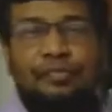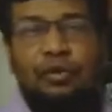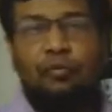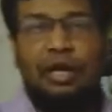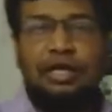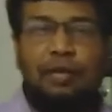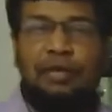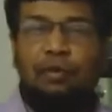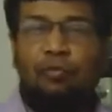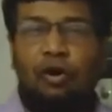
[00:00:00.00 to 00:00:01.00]
welcome
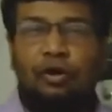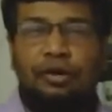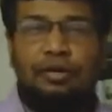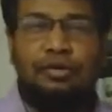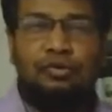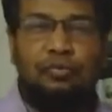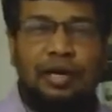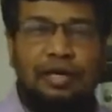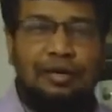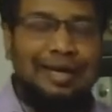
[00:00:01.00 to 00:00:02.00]
you all to
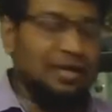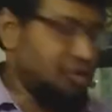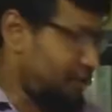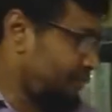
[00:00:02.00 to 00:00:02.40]
my lecture.